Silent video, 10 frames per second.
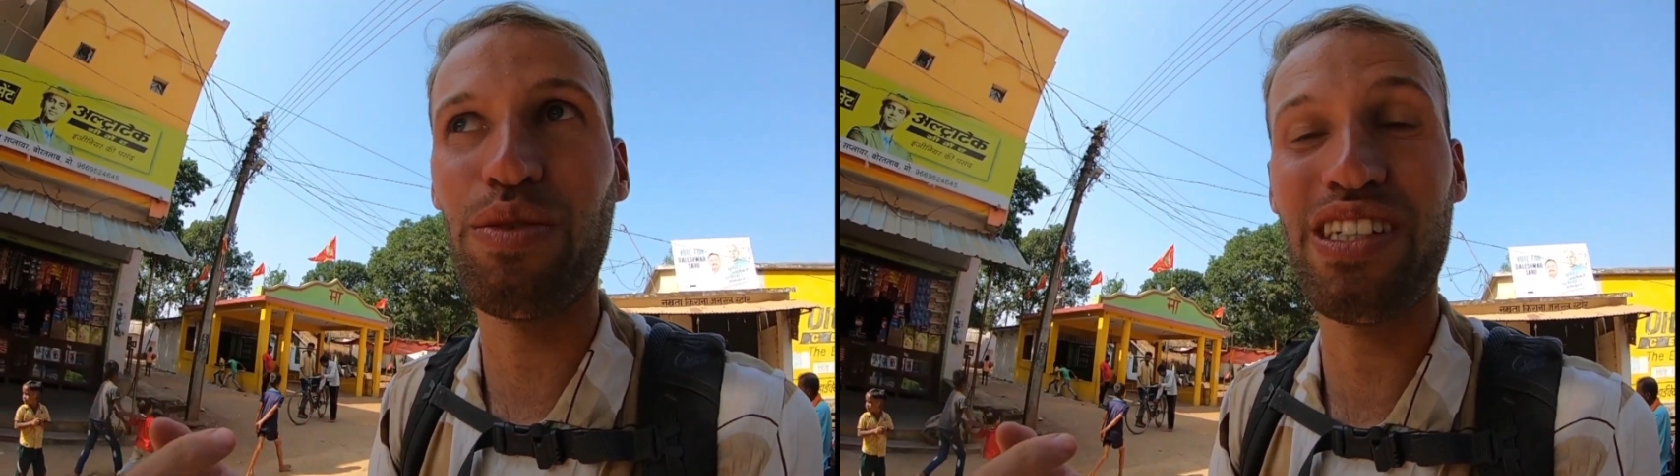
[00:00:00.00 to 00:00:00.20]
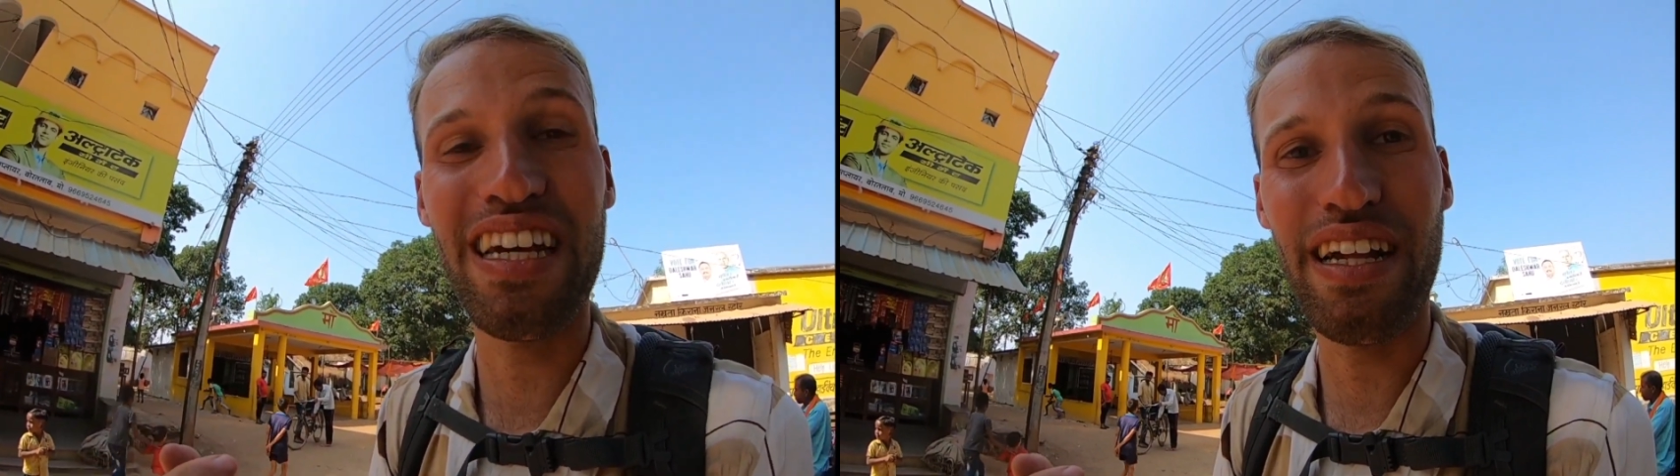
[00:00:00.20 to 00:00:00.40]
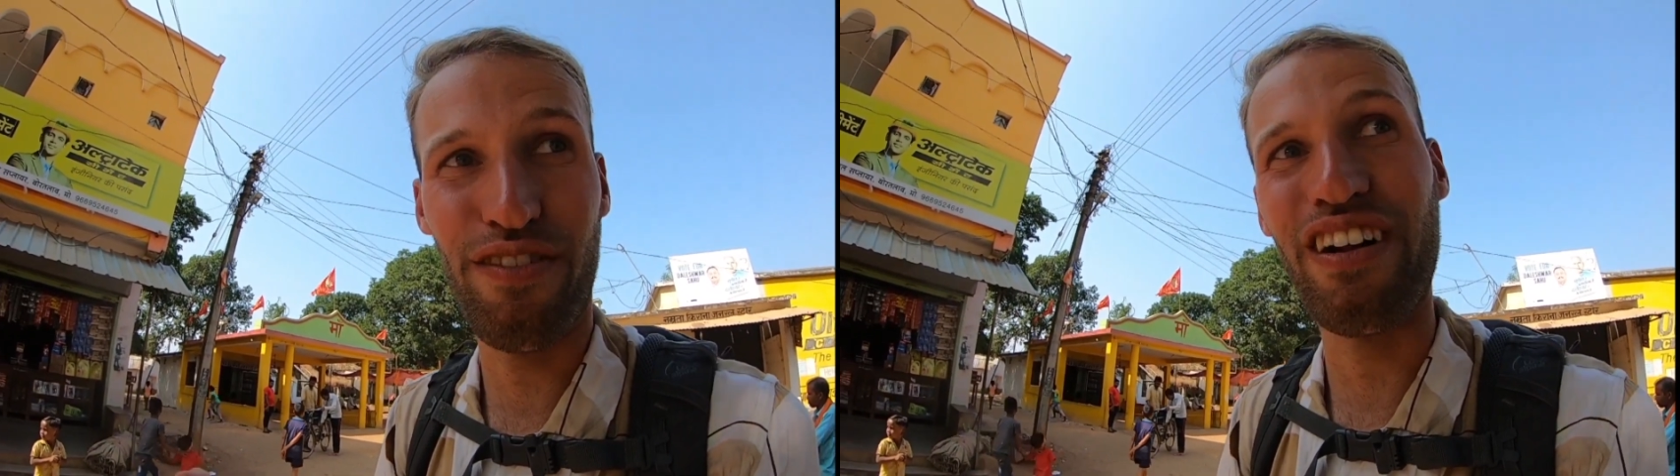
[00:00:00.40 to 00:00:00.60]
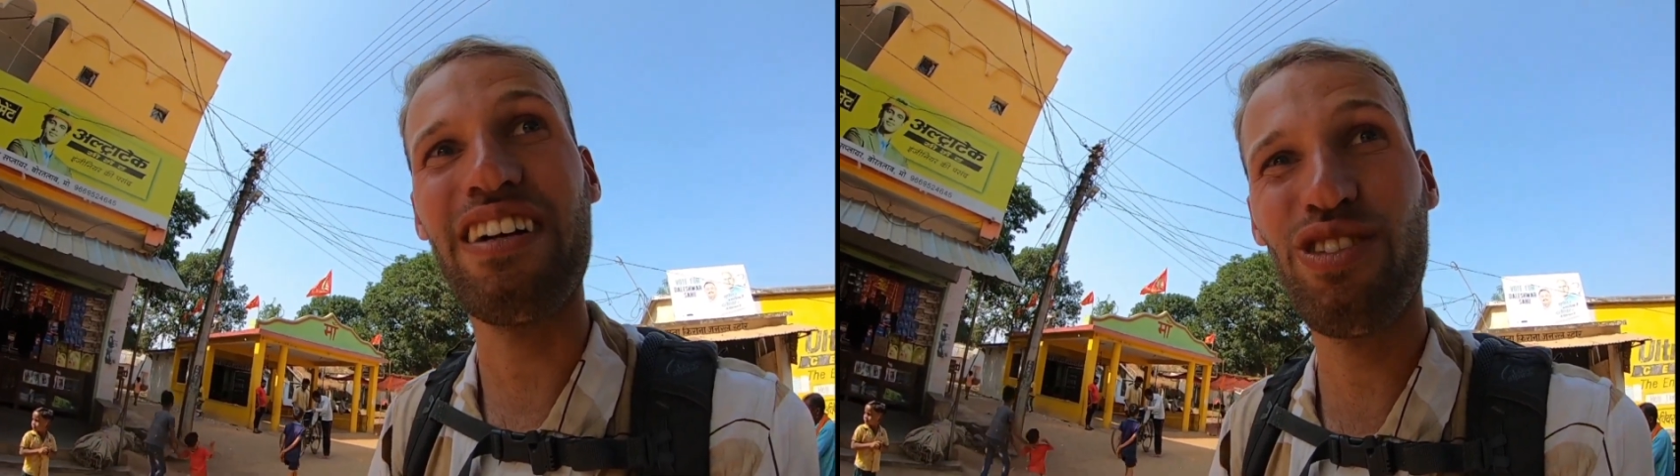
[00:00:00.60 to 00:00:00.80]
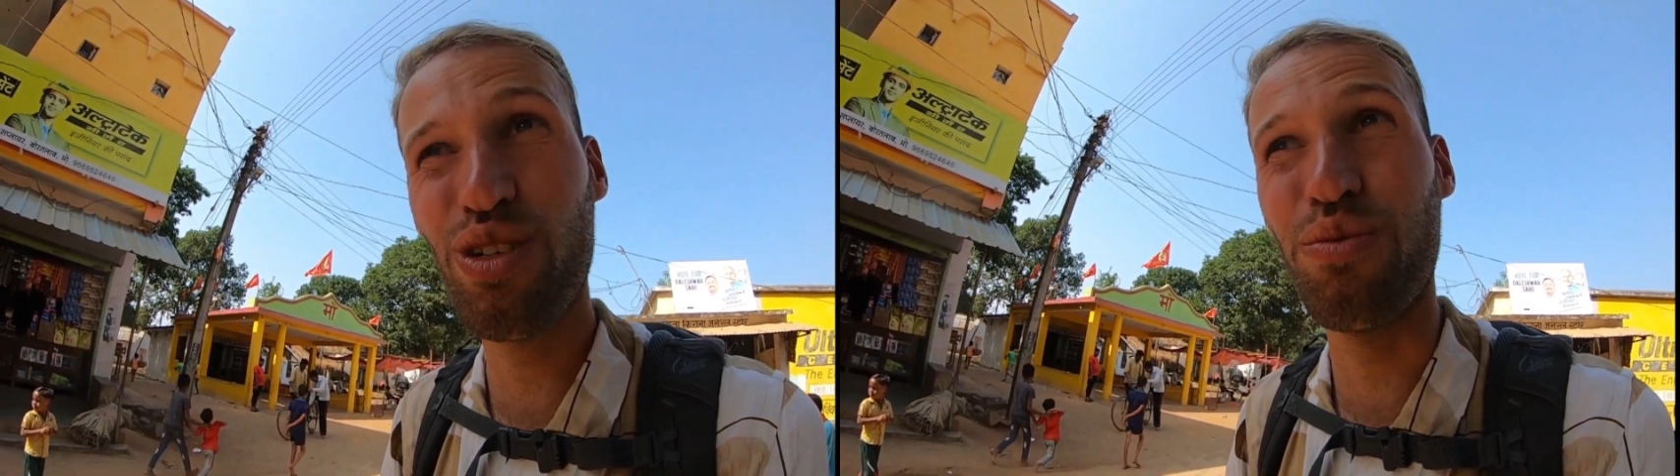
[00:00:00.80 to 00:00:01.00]
will stay there for
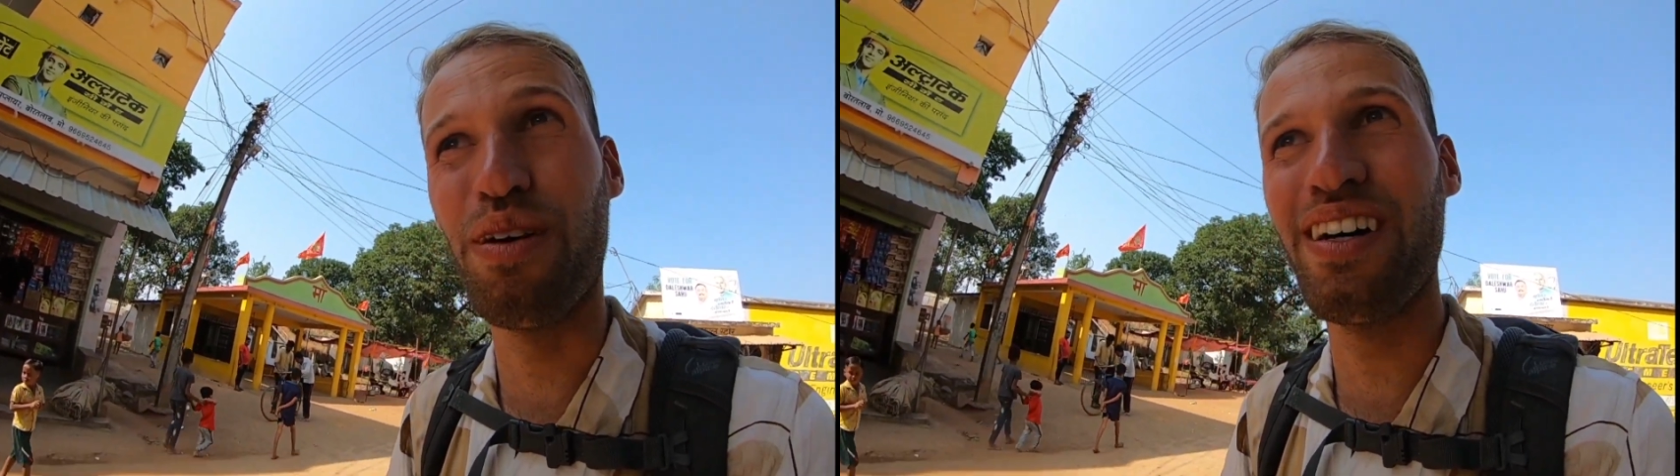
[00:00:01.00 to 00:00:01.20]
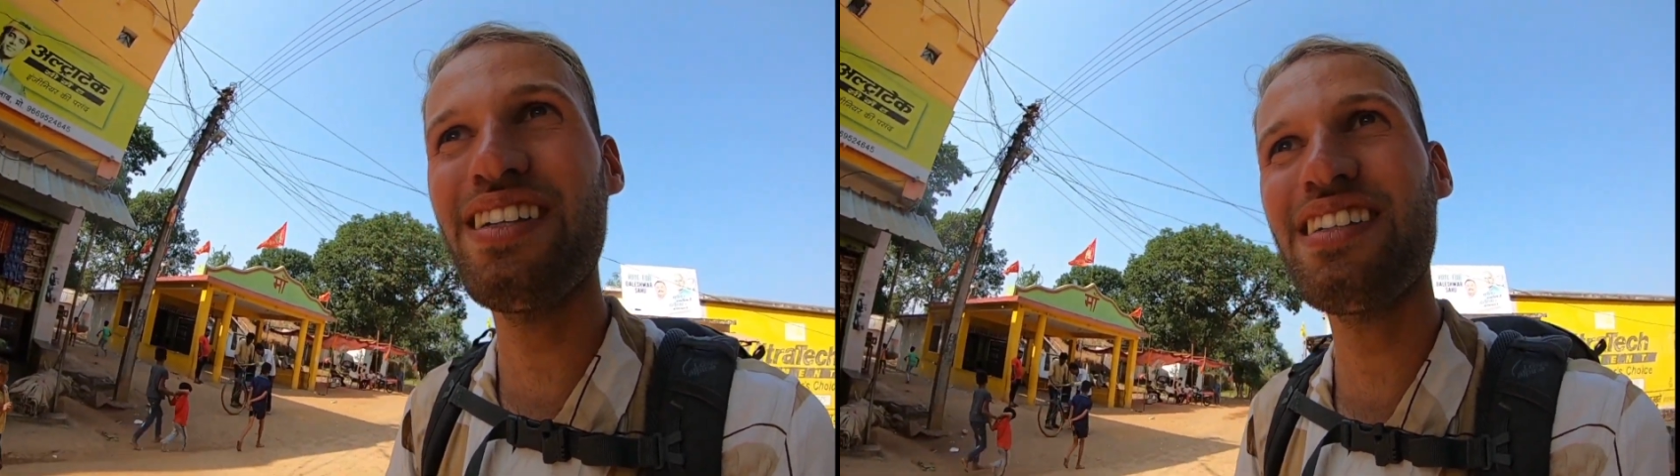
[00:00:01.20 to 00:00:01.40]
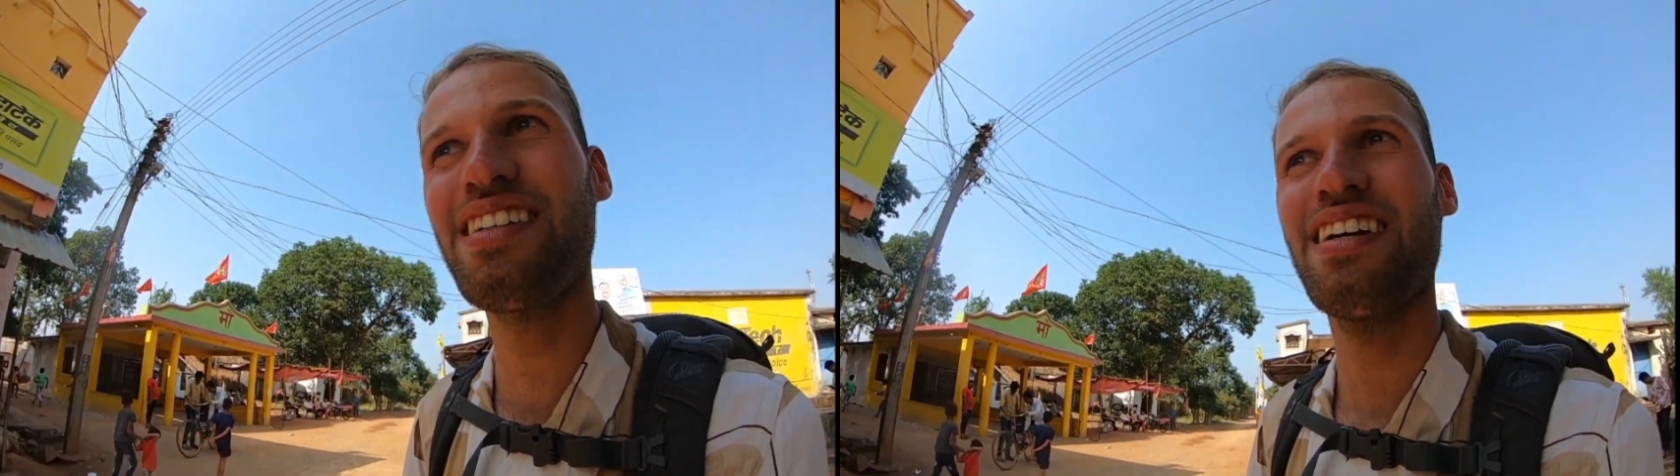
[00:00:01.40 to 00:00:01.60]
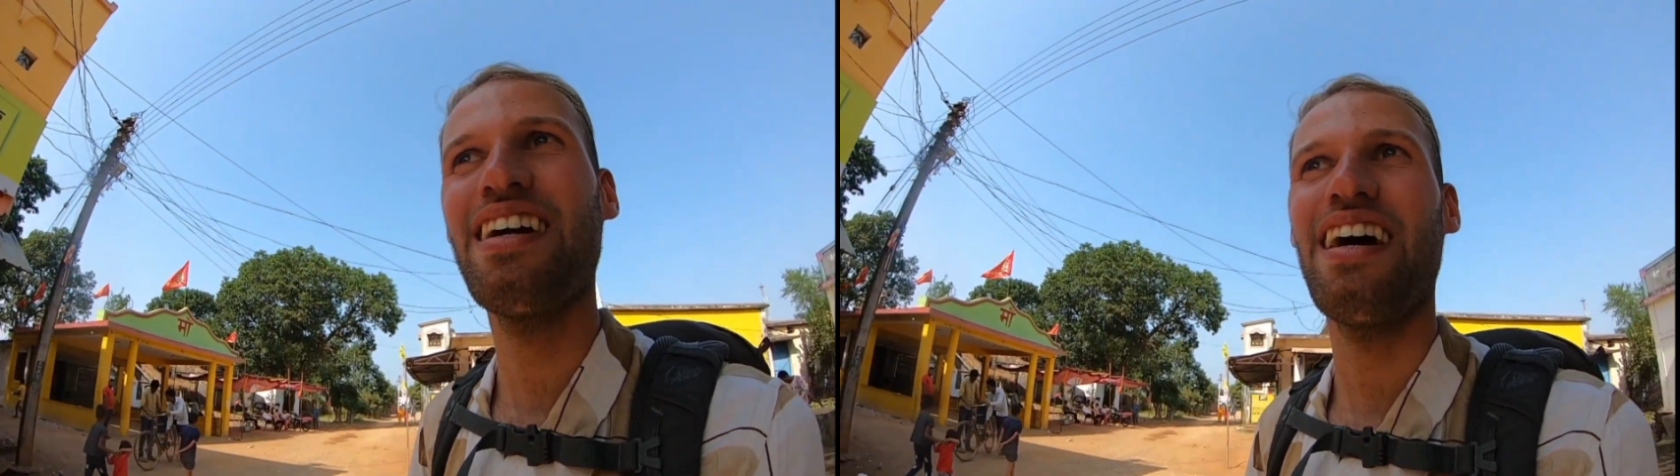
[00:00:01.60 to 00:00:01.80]
like 2 months.